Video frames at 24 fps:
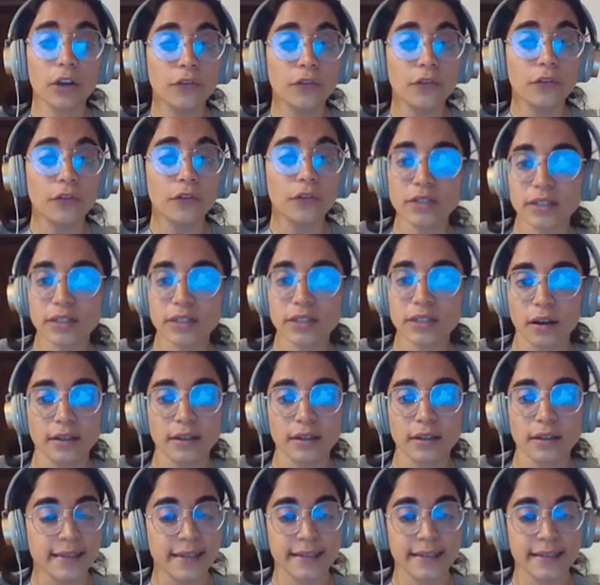And of course,
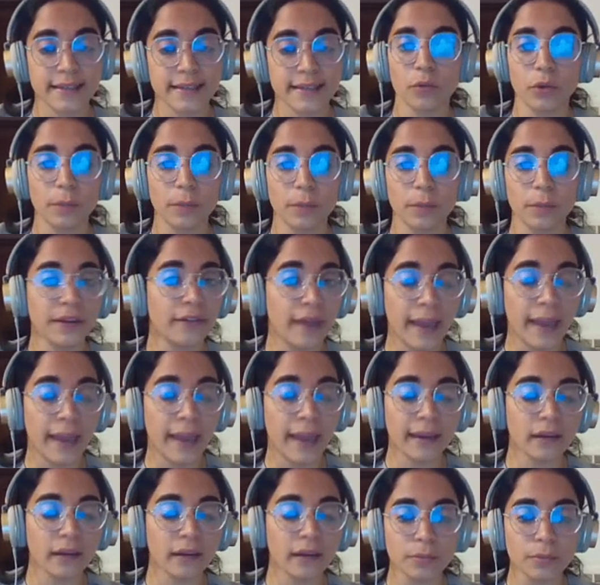guys, theta will be
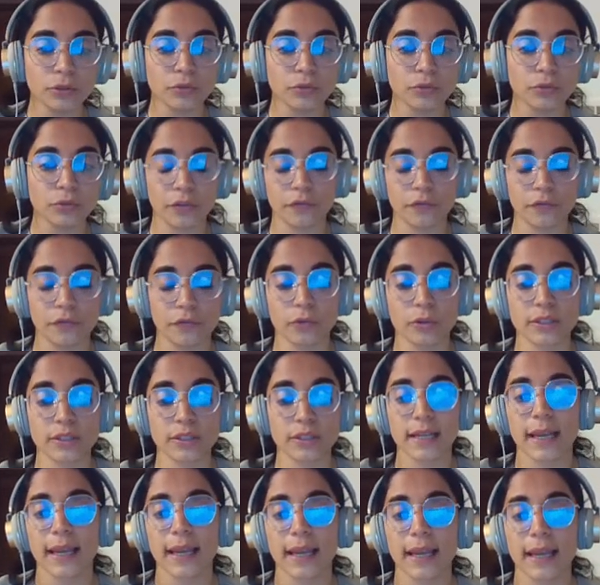the angle between the
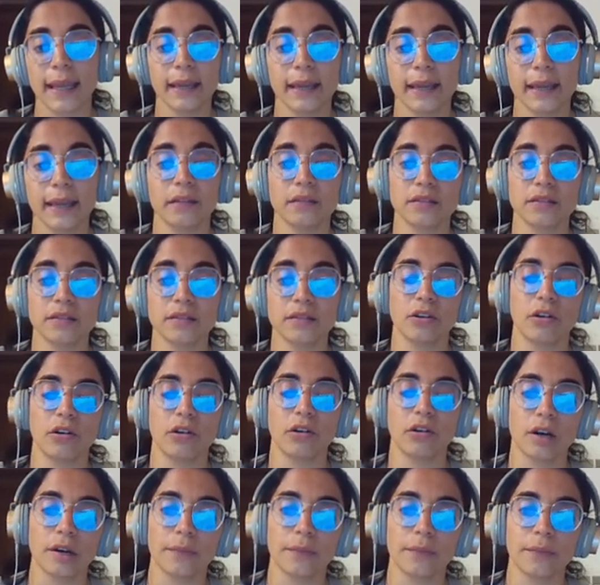force and this
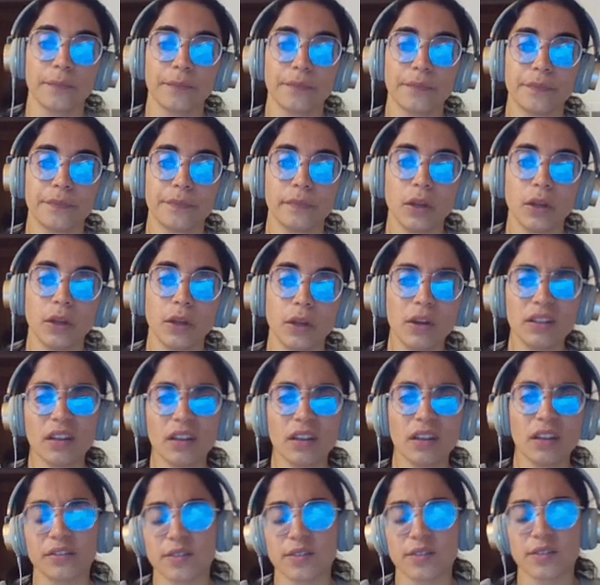dr.
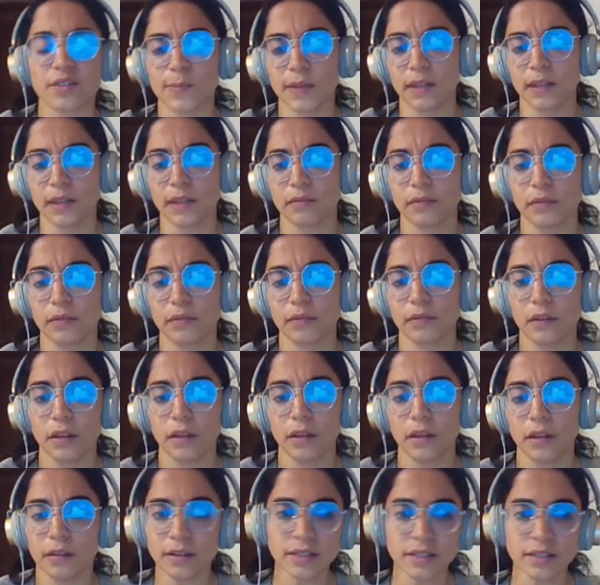What does this mean?
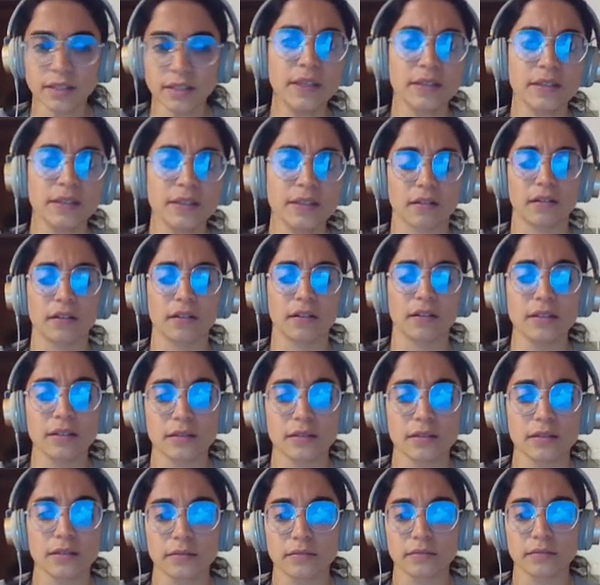This means,
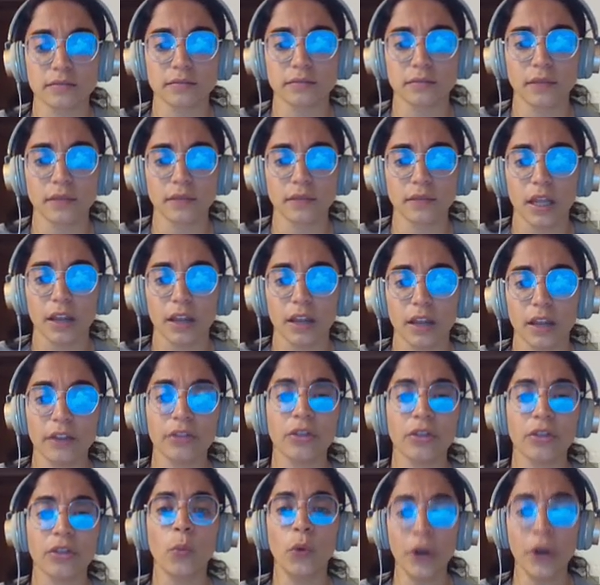guys,
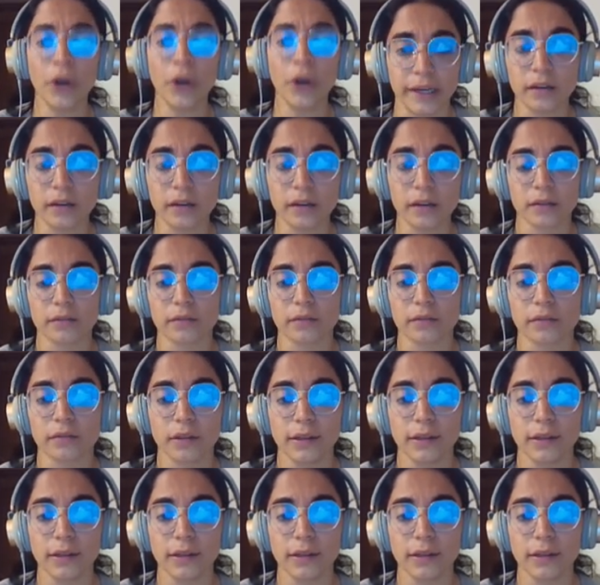that the work